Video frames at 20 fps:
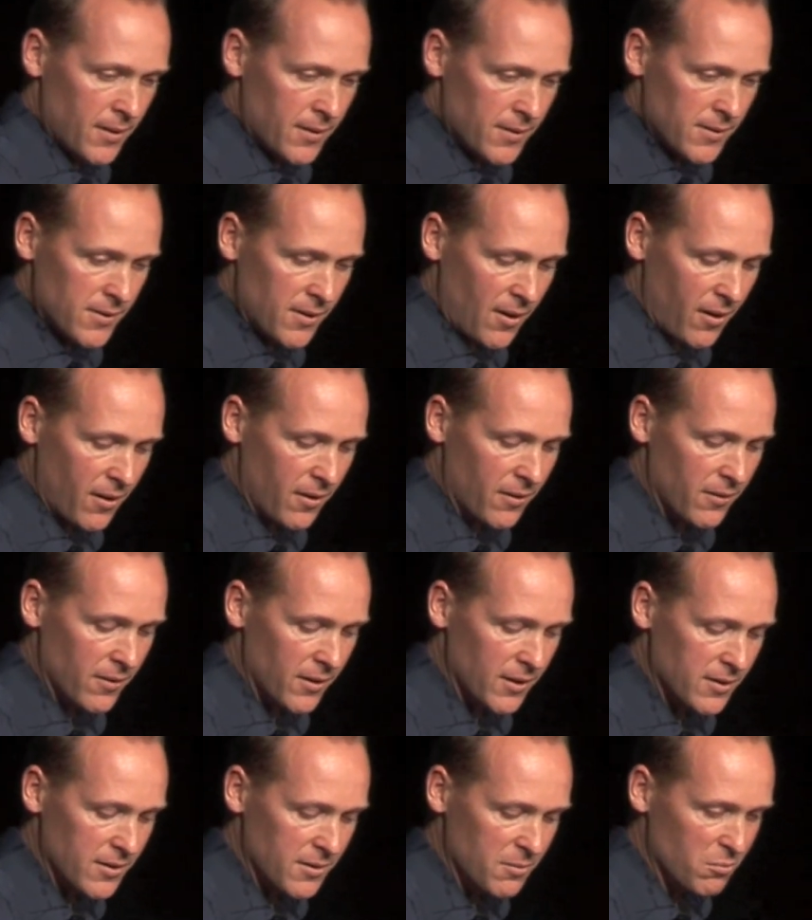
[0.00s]
So
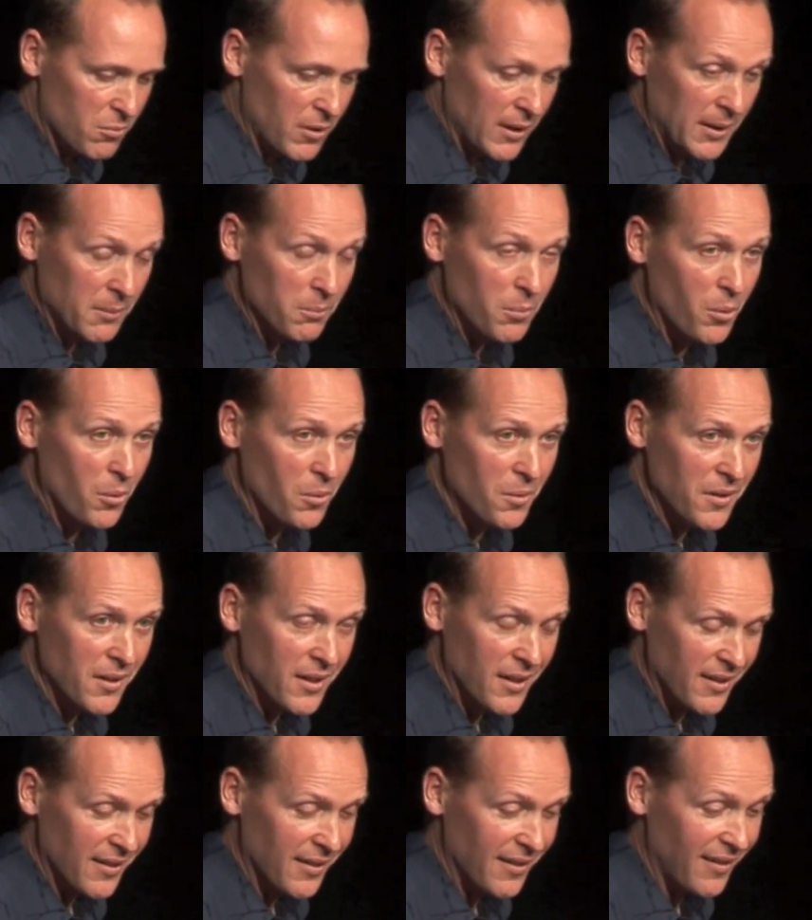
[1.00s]
it's really important
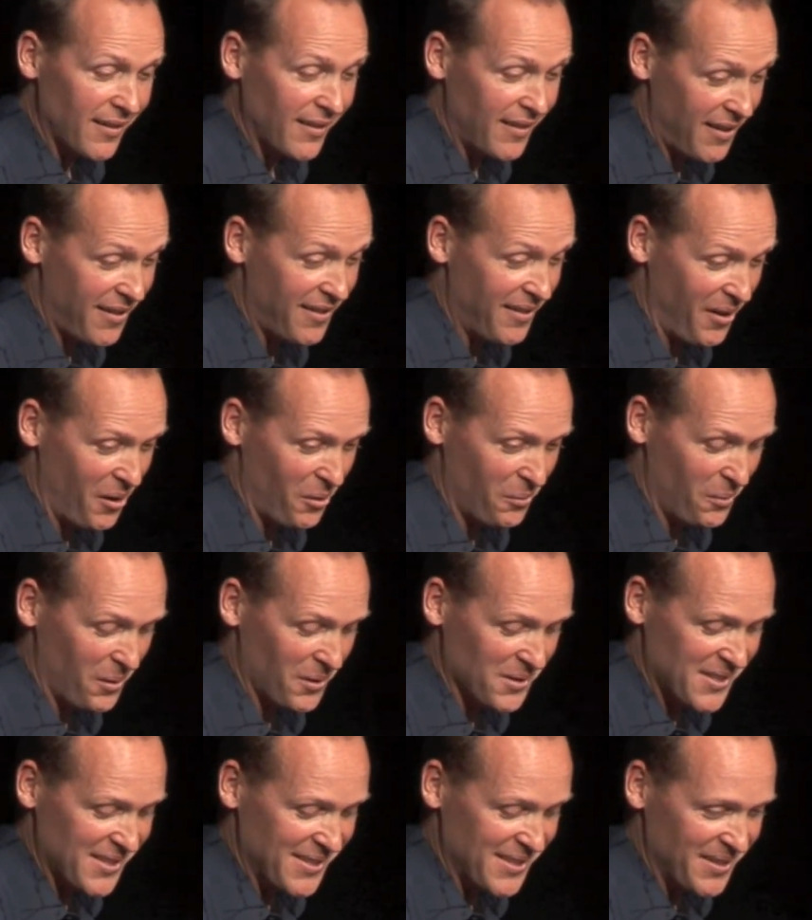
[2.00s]
that I
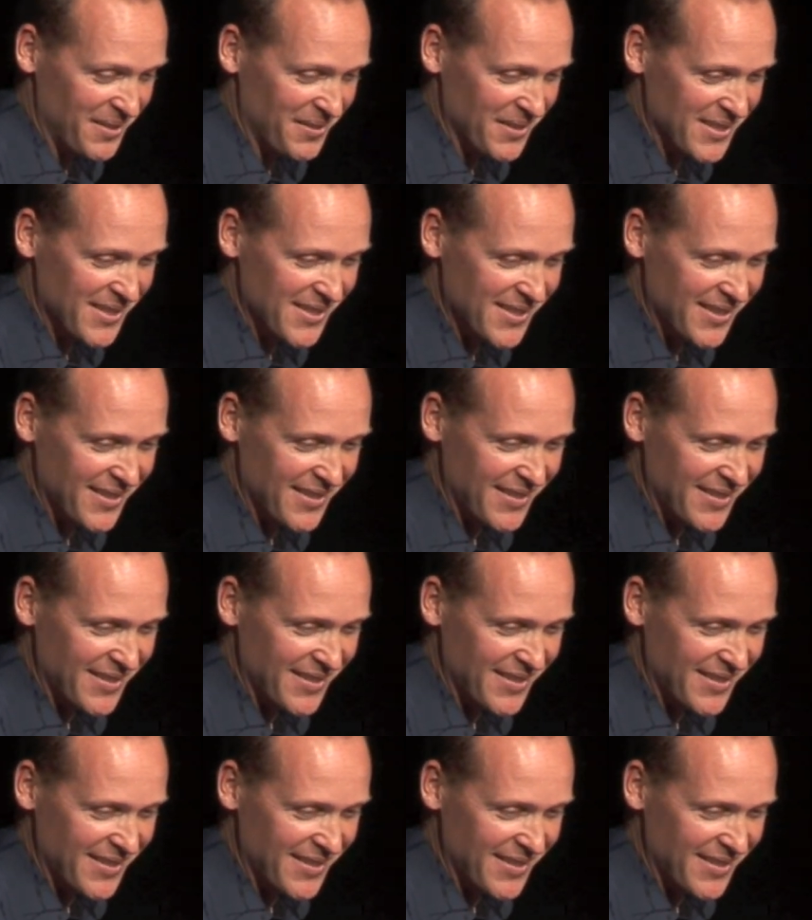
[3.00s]
was nervous.